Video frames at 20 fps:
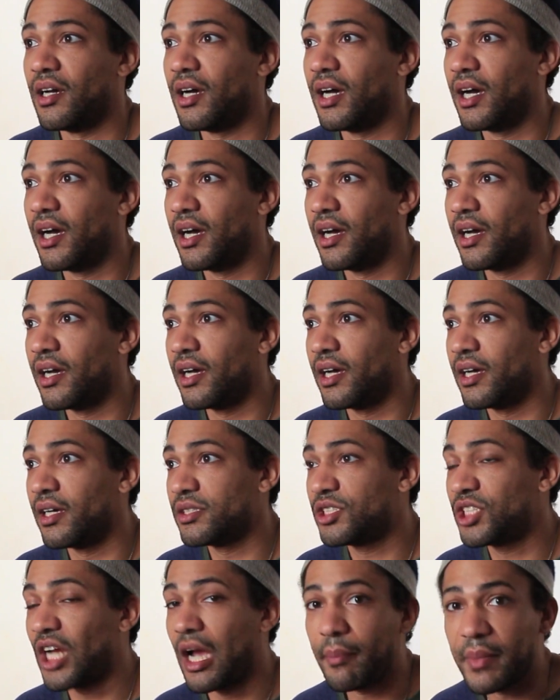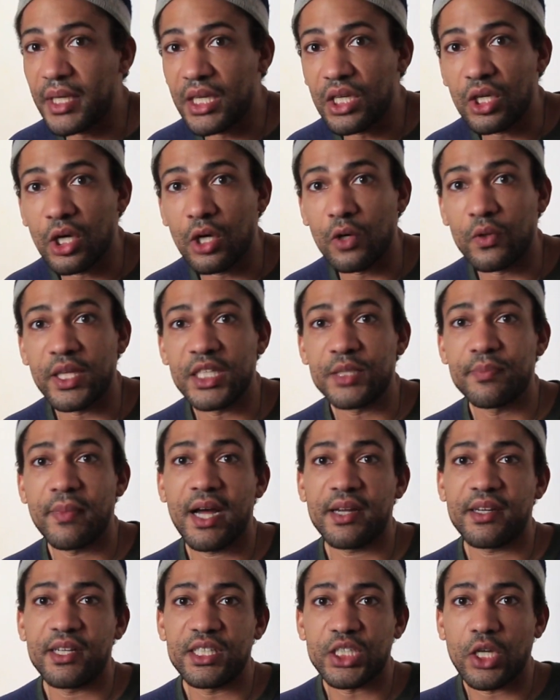Chamigo. These
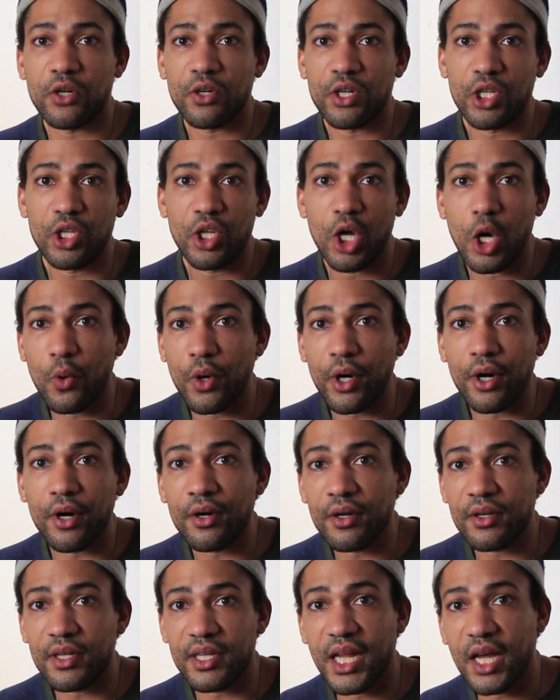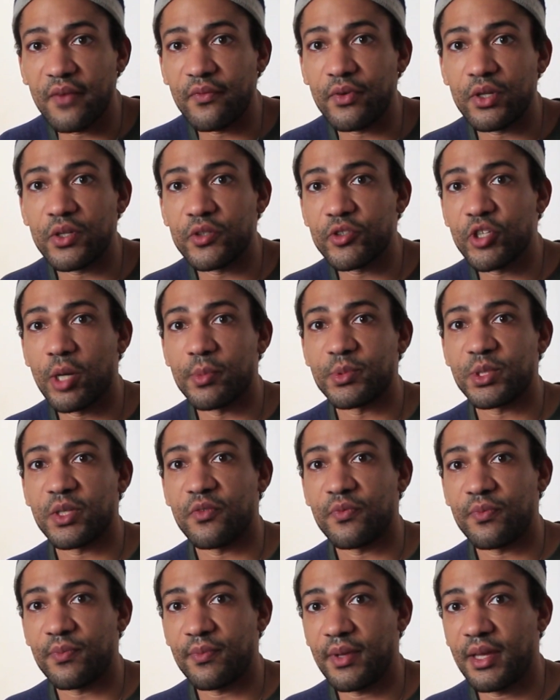mates are on a lower level in terms
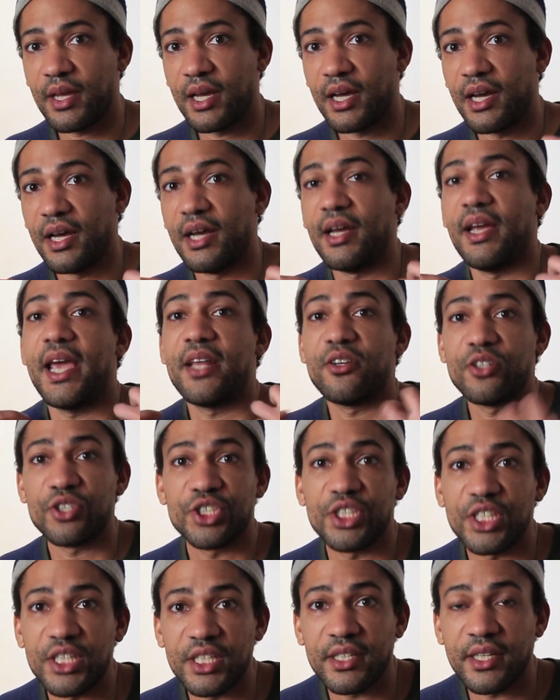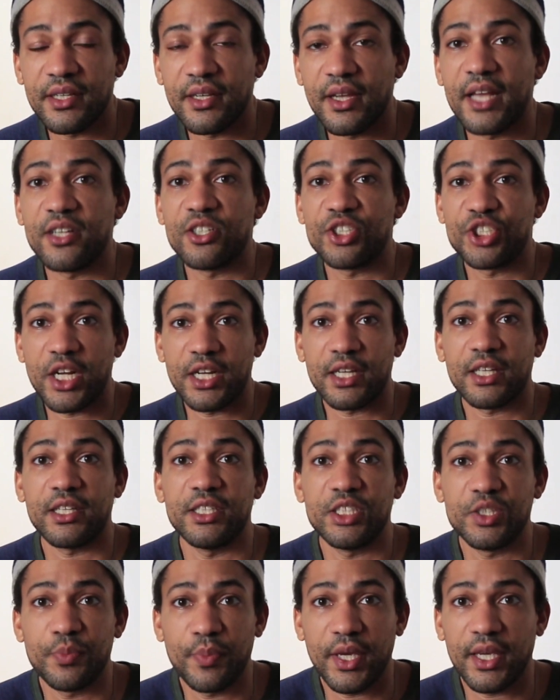of
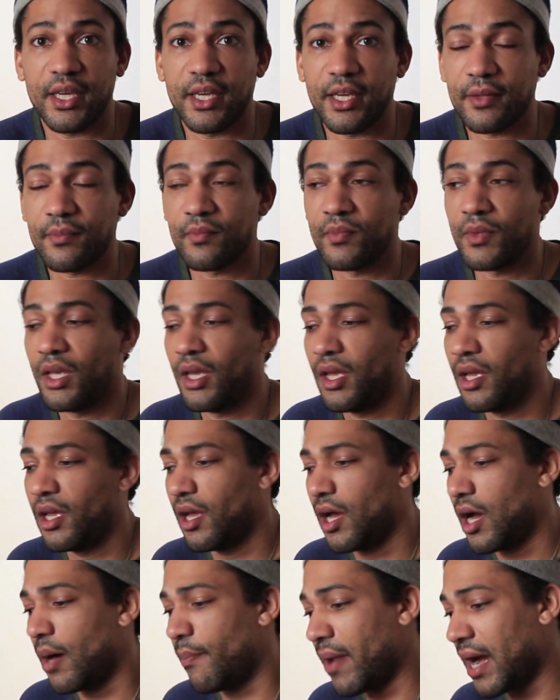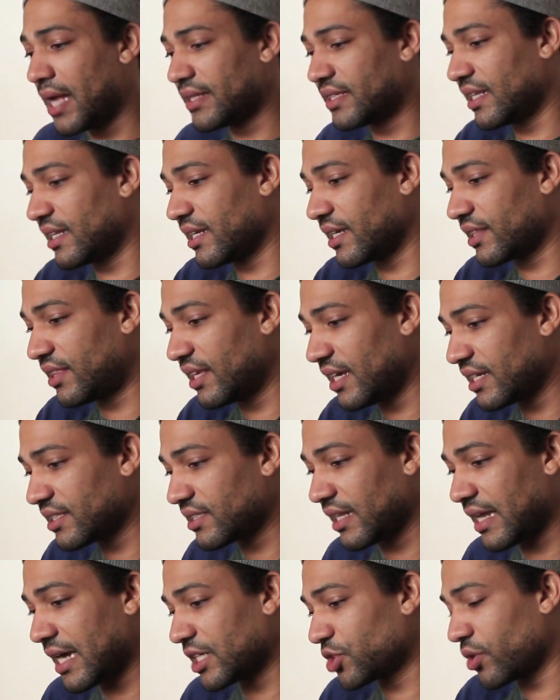energetically speaking. A mate like
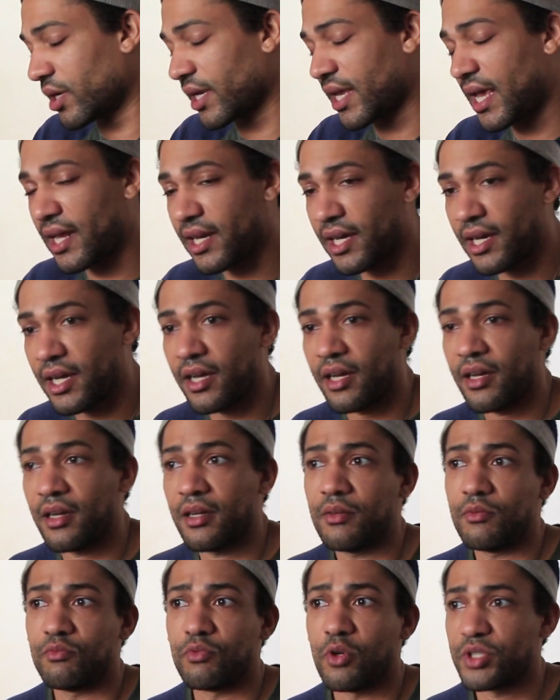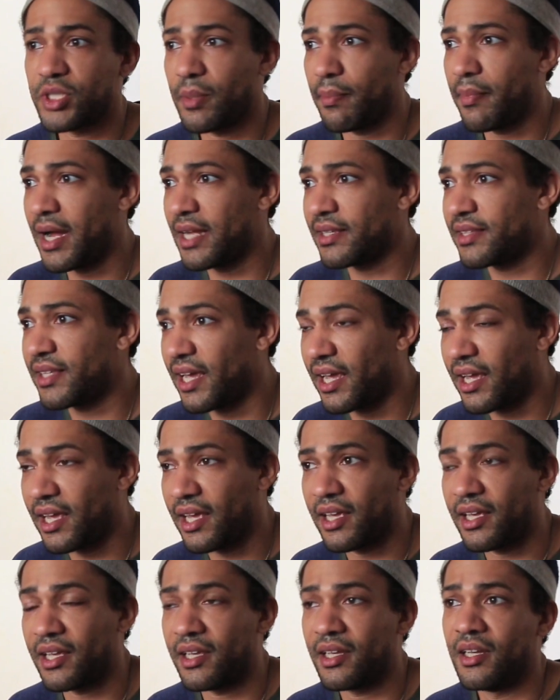this, La Tranquera, Rosa
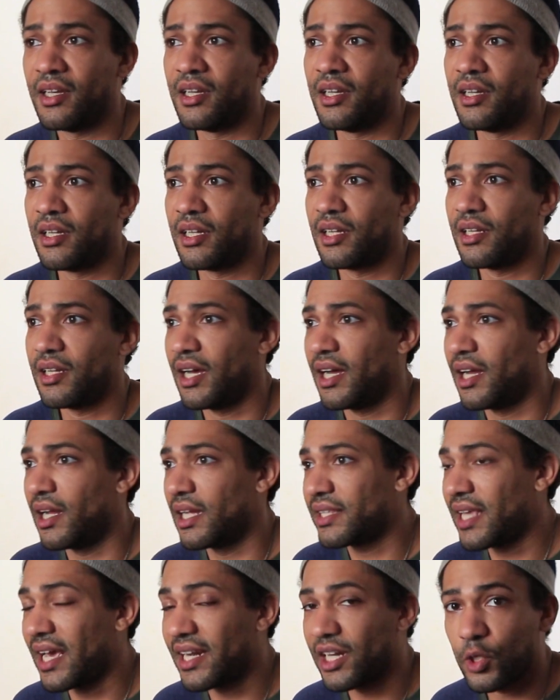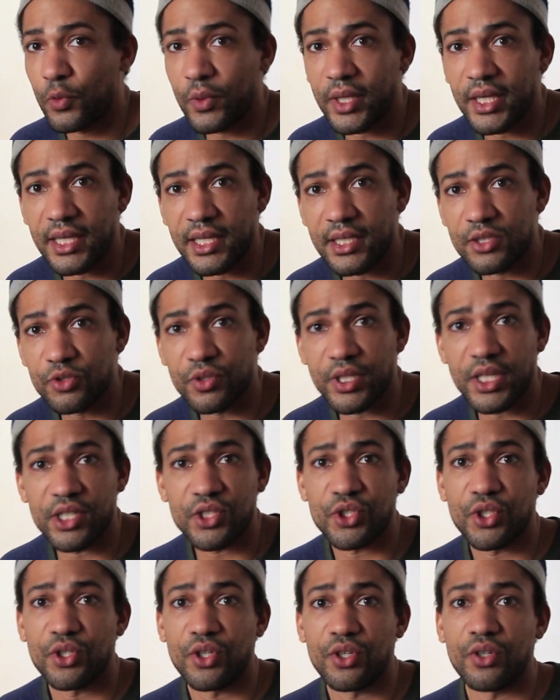Mate, Taragui,
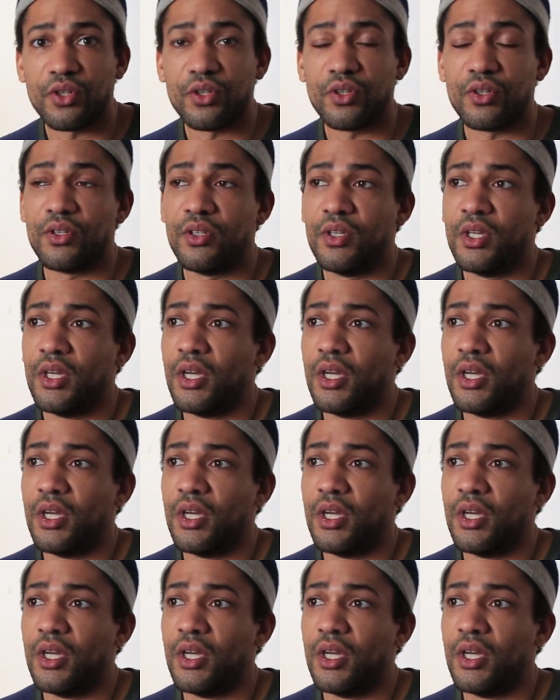traditional,